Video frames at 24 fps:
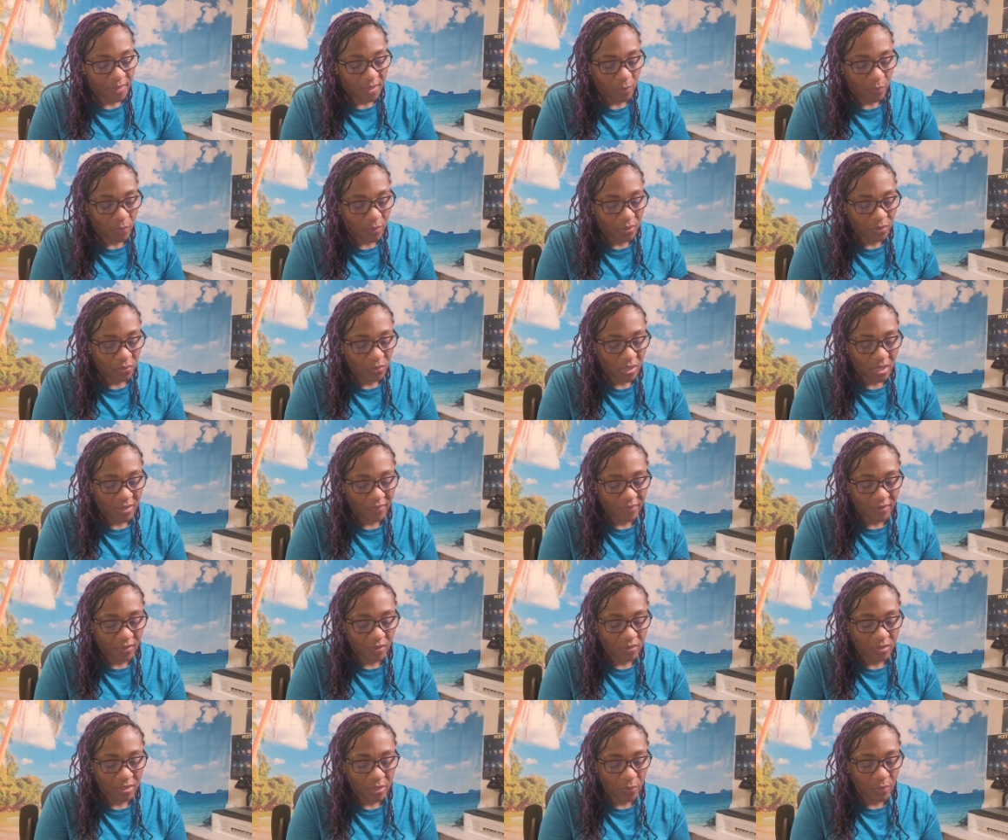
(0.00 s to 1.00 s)
They want to have
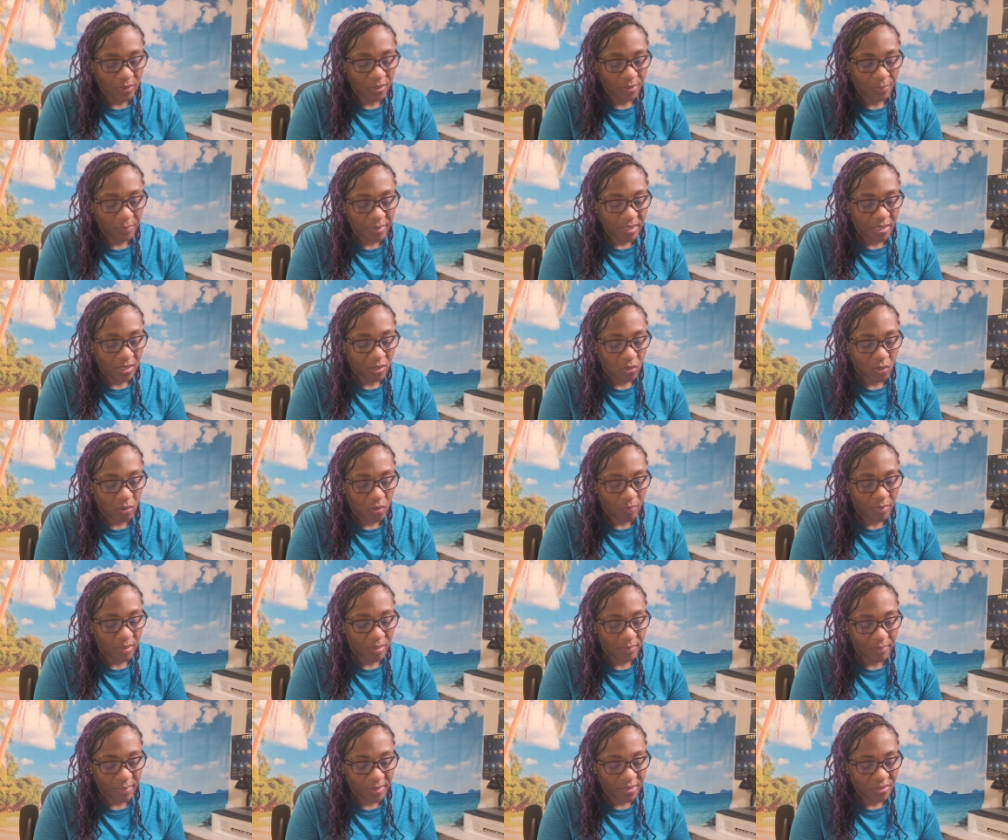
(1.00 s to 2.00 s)
a, they want to make a
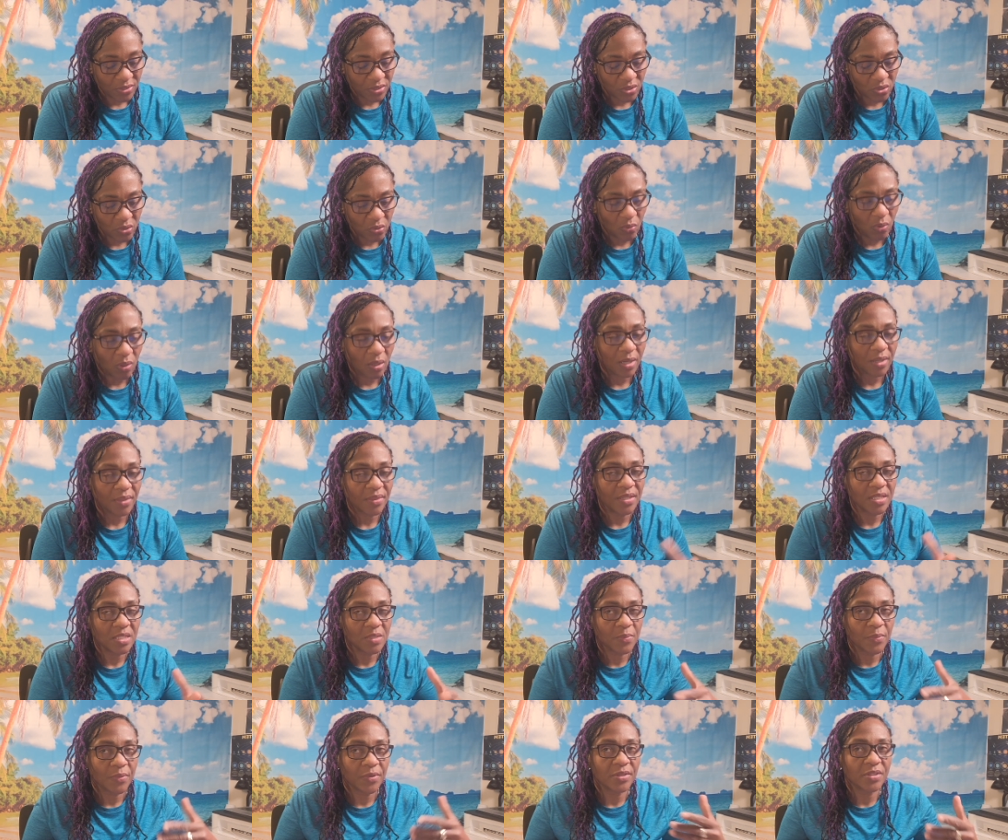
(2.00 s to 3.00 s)
commitment to you, or
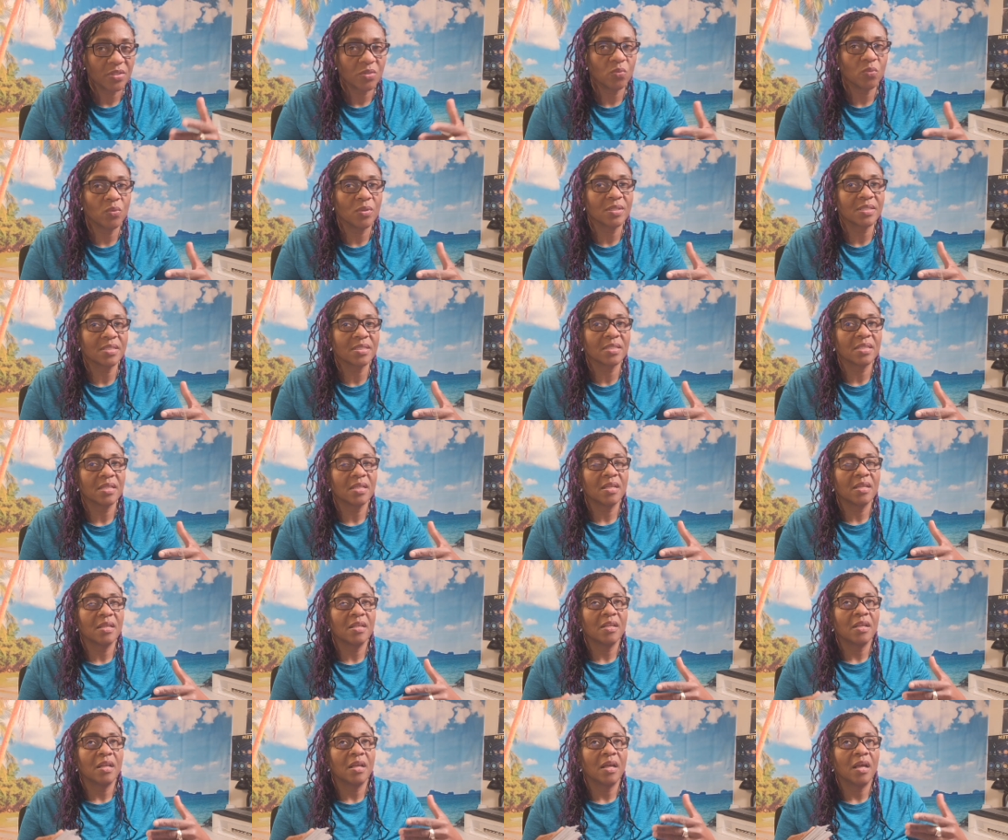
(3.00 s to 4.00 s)
this person was
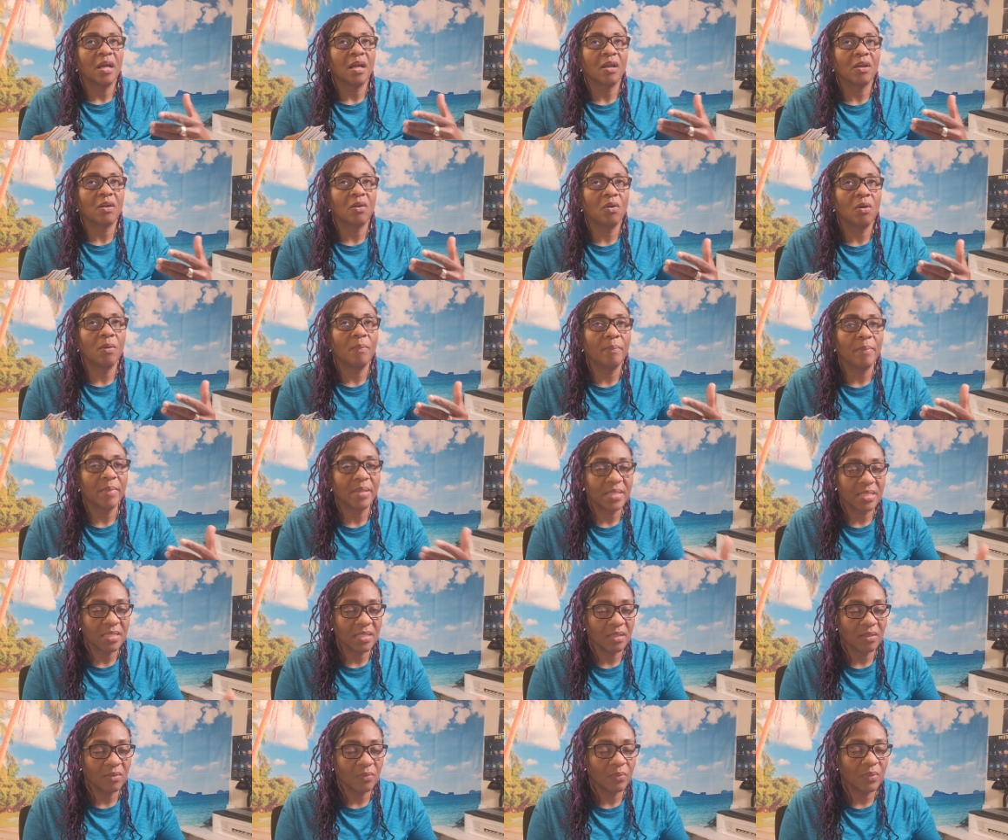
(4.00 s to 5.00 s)
a
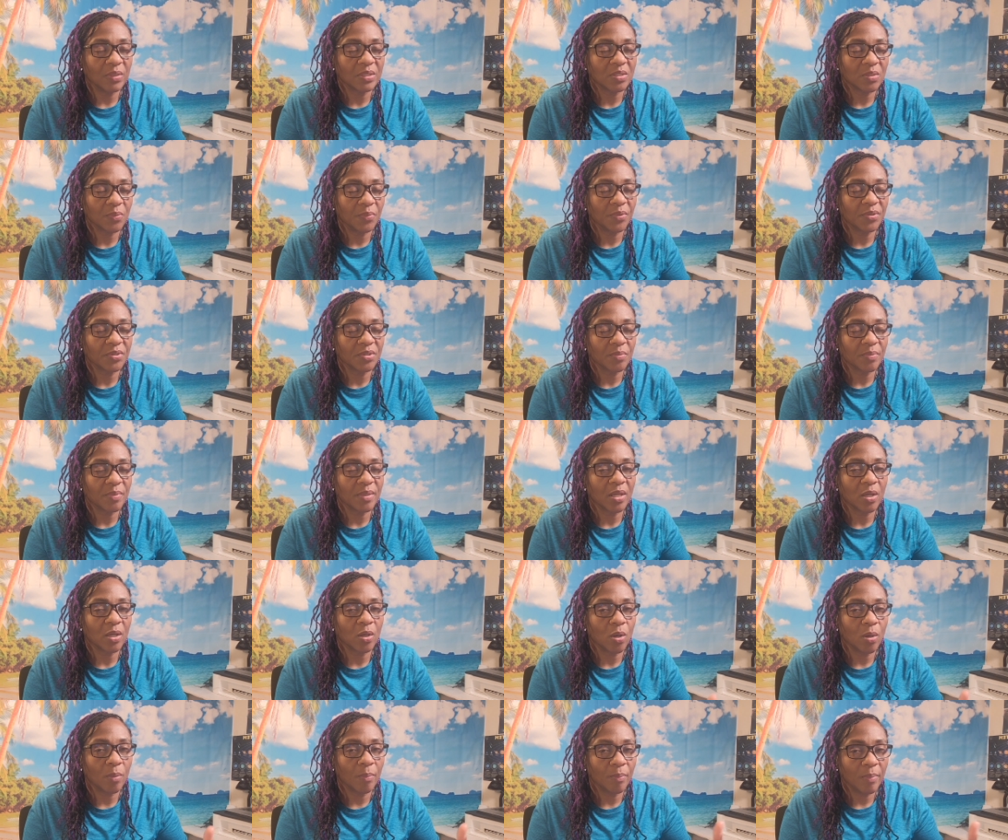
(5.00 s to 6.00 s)
committer, was supposed to be
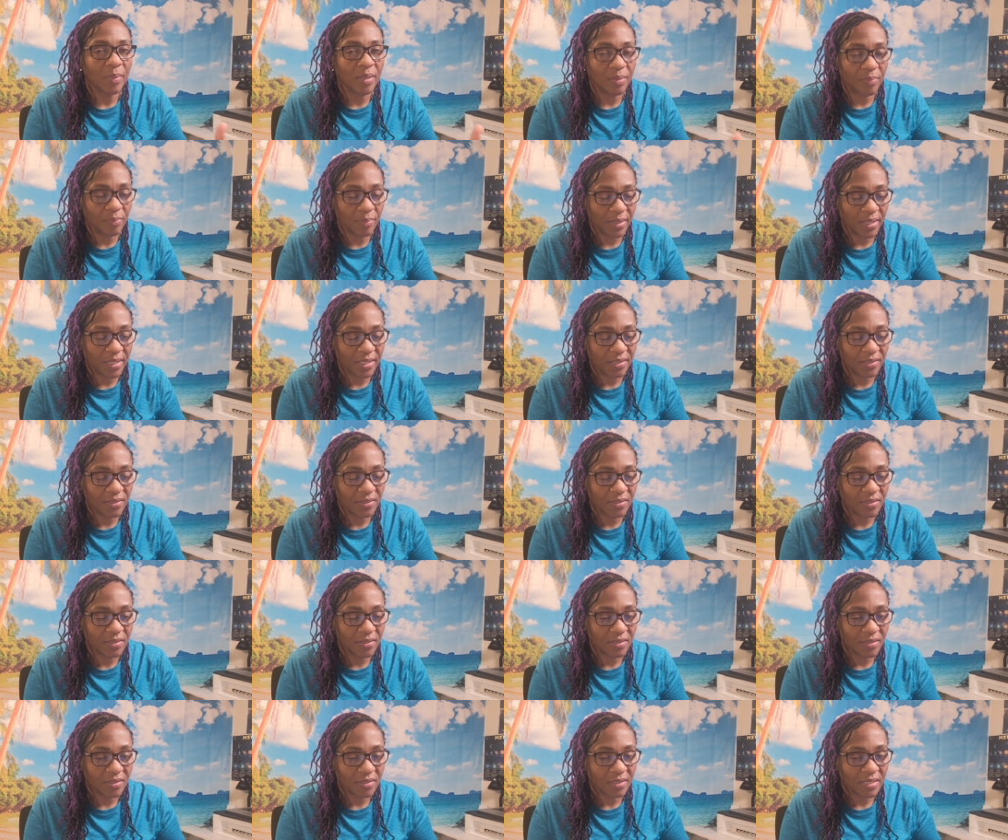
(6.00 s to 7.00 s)
a
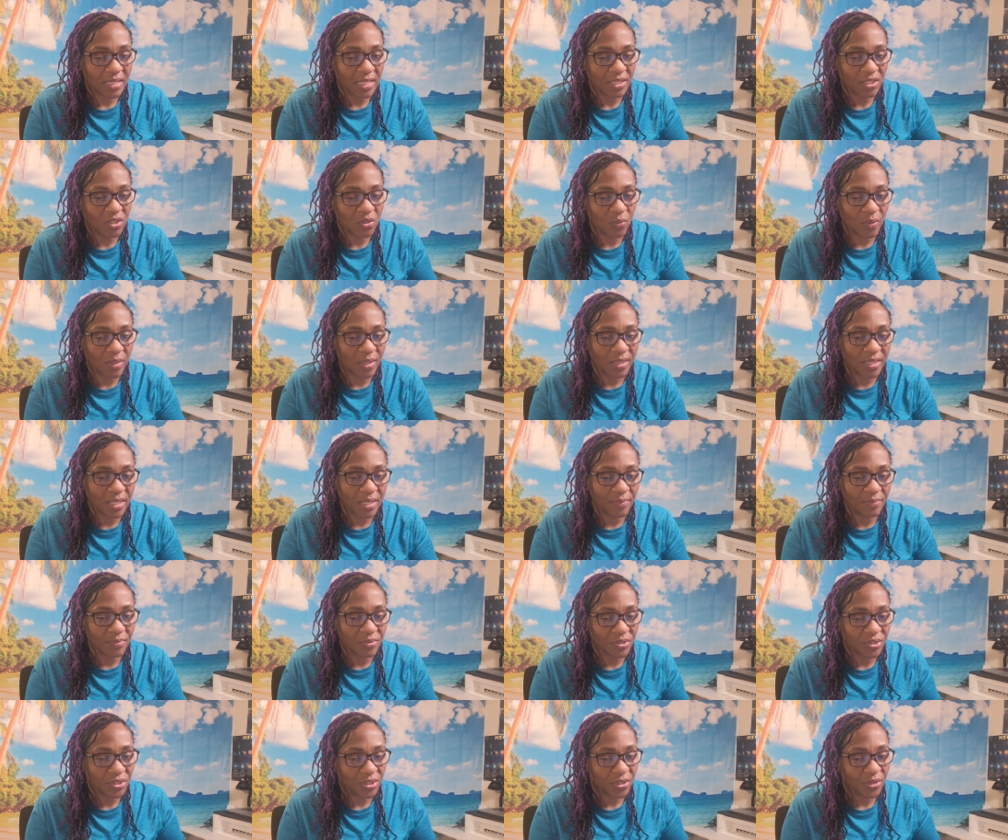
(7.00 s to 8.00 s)
commitment that you and
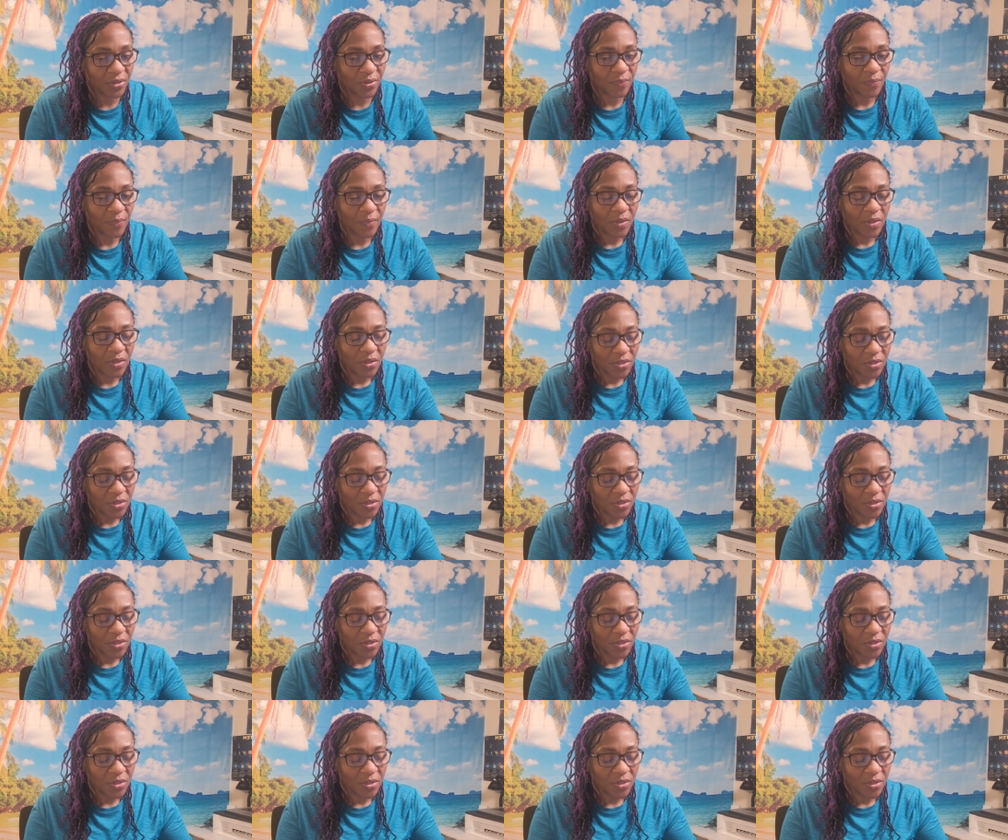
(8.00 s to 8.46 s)
them share.